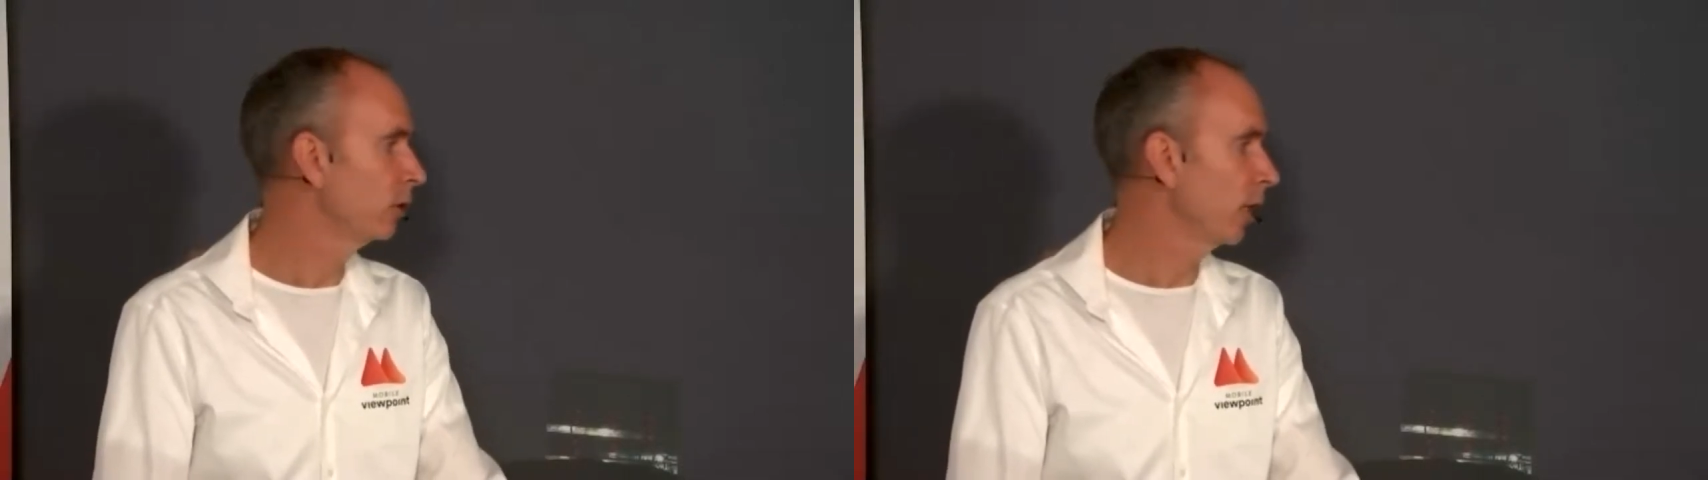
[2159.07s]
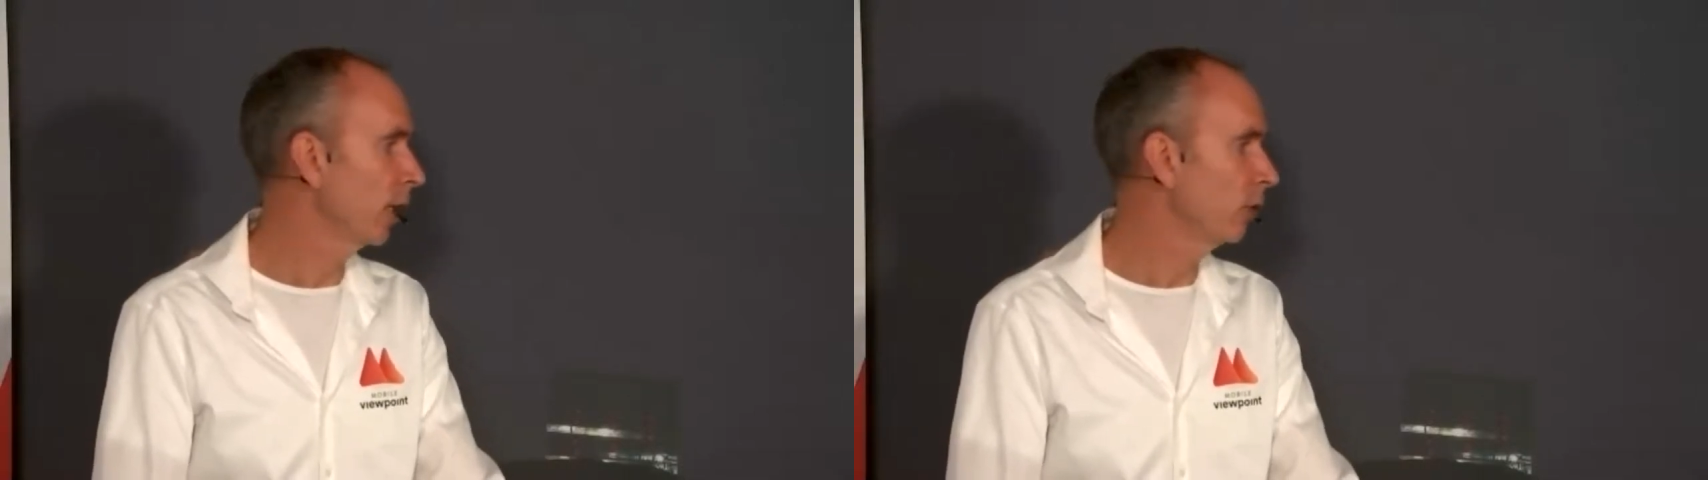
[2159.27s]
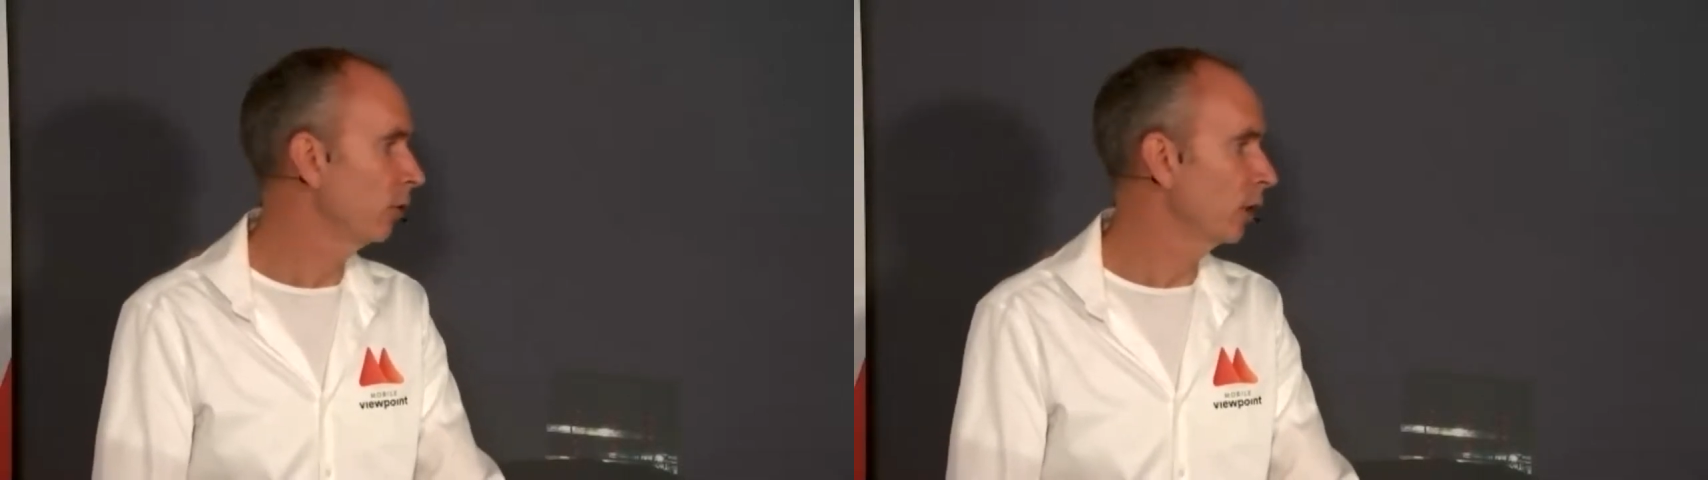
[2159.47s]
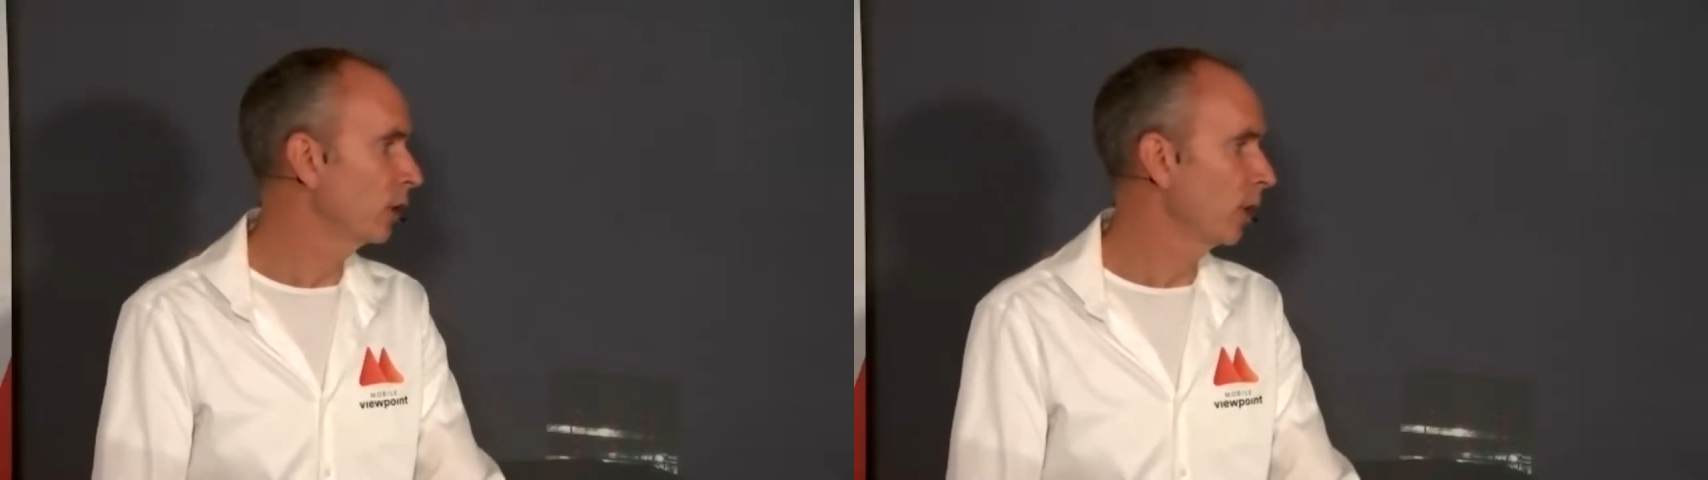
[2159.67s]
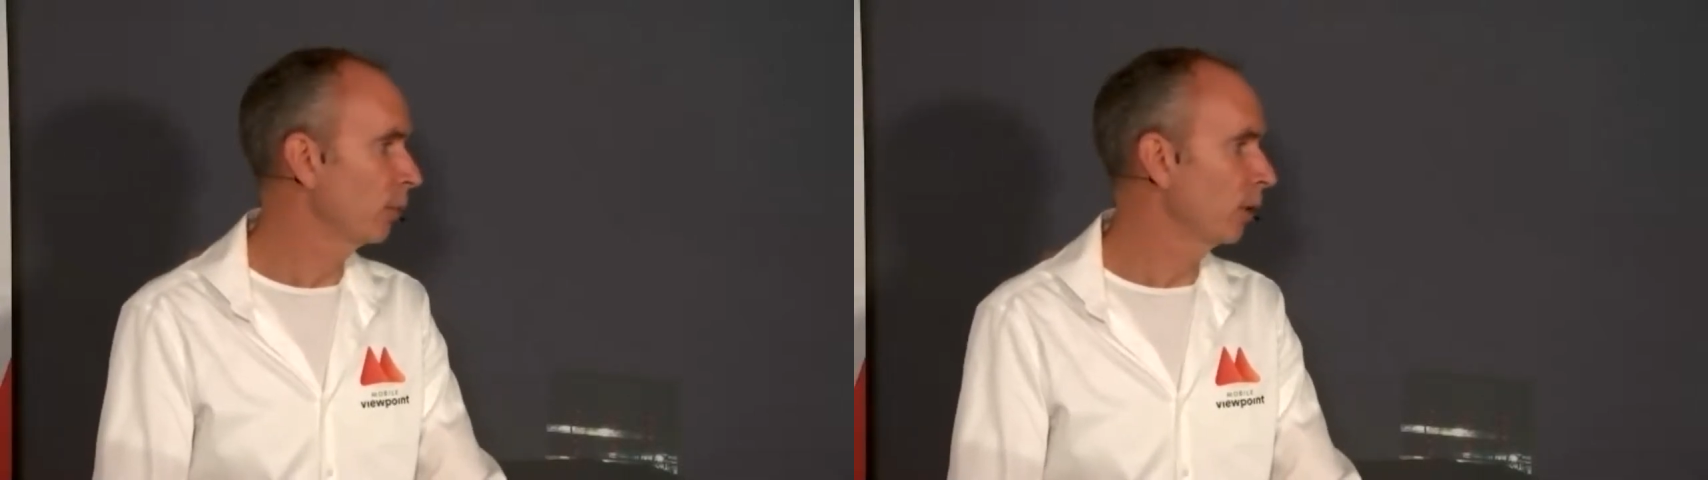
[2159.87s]
The
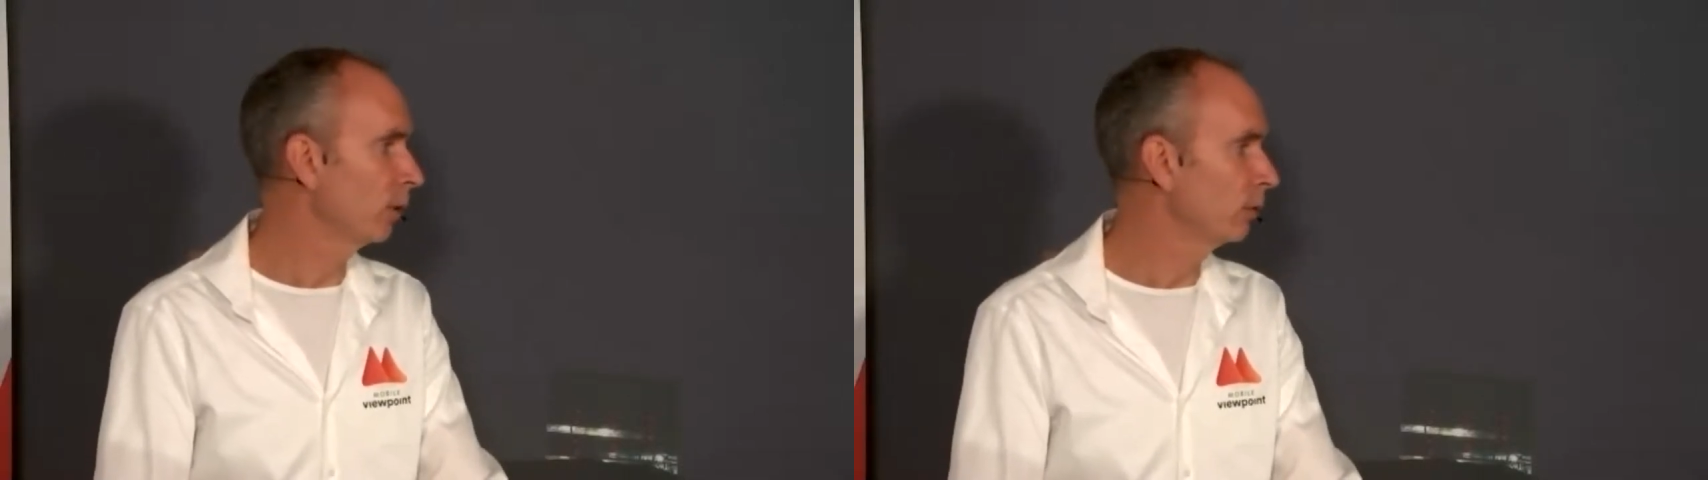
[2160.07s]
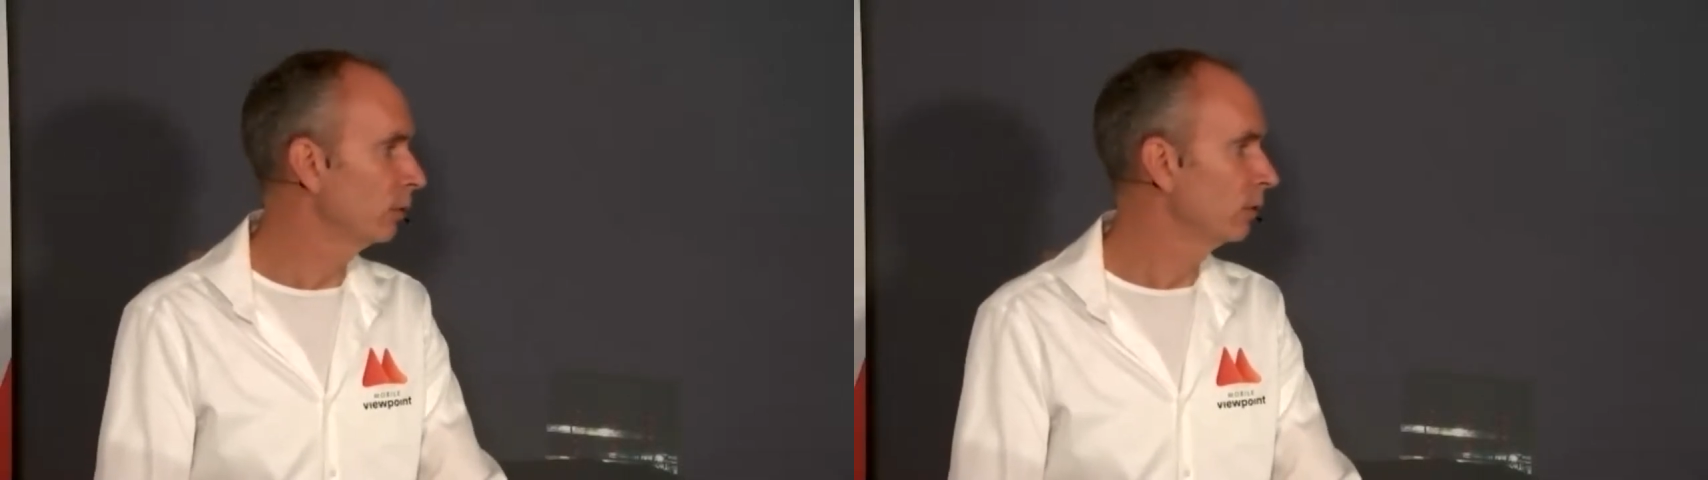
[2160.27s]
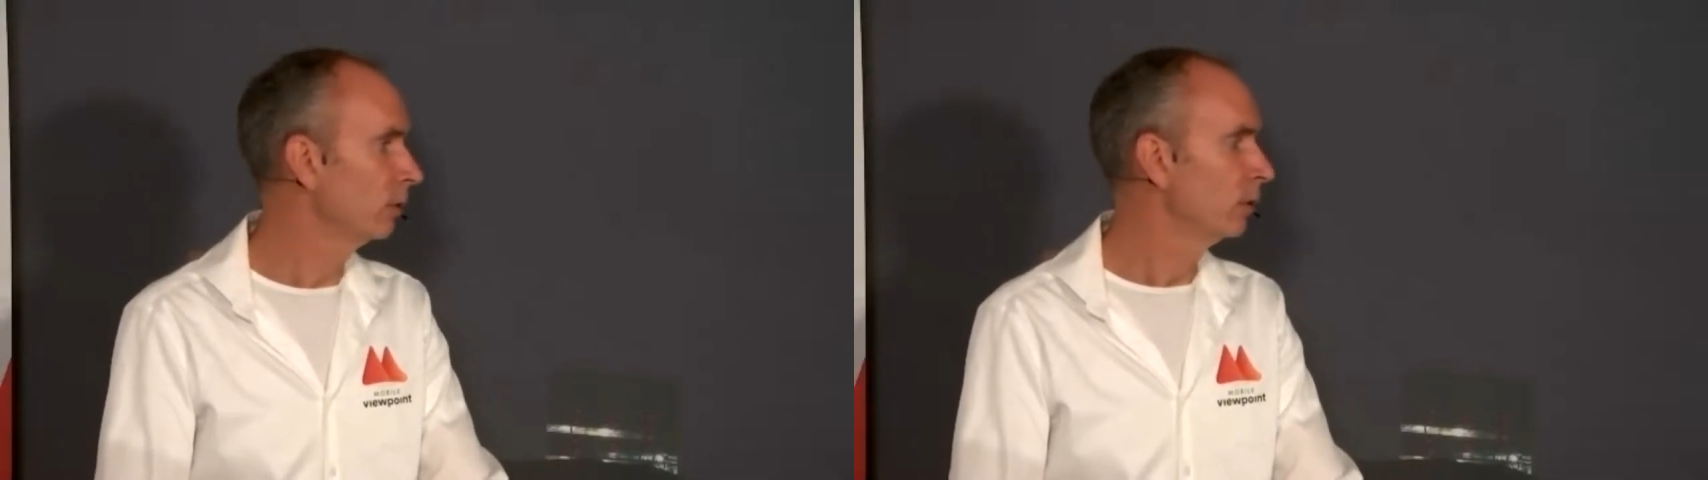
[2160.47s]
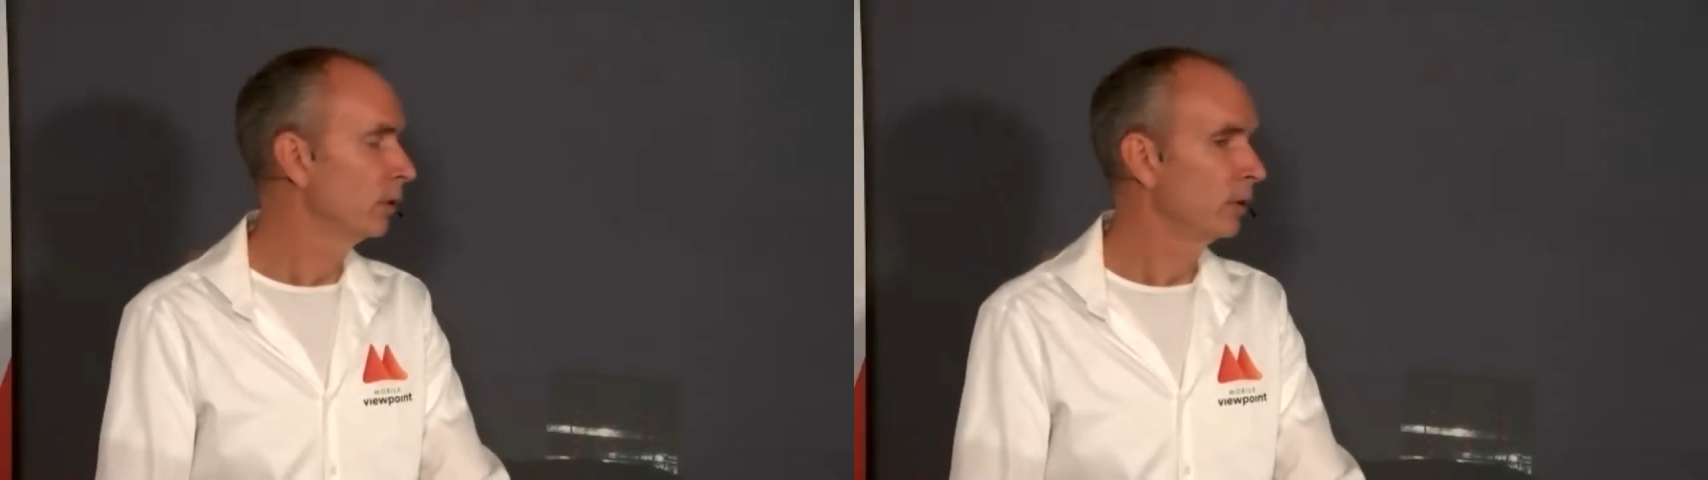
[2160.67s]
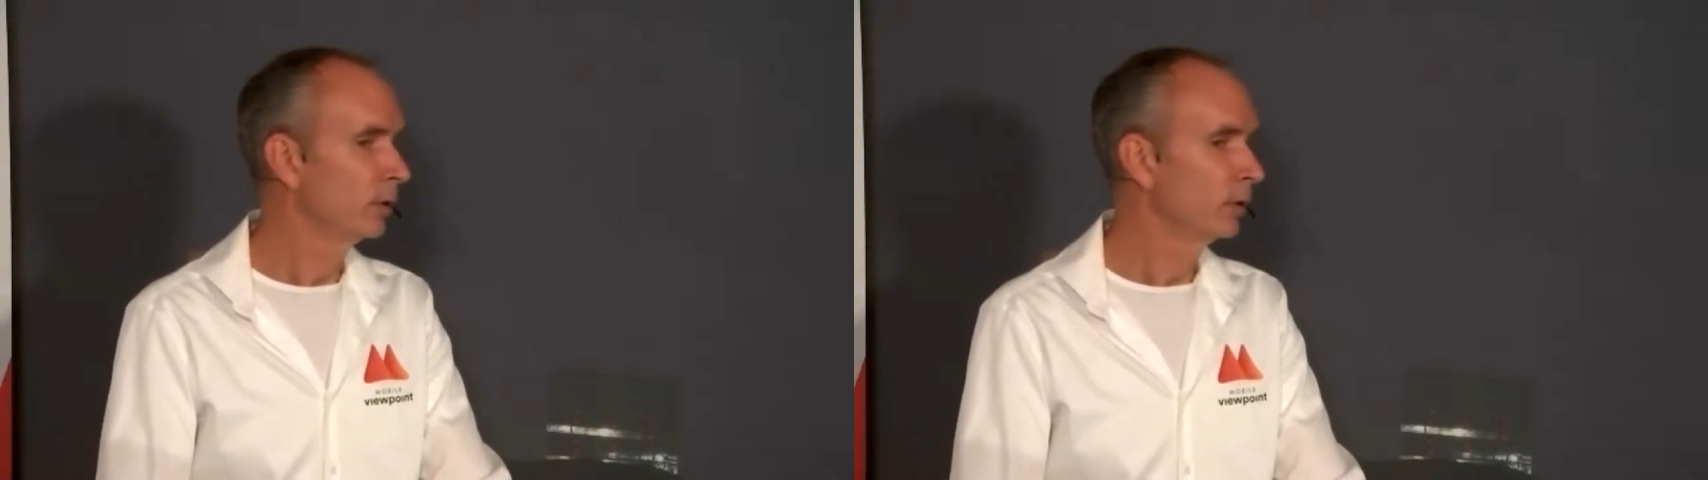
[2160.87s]
IQX Cam Pro. Great.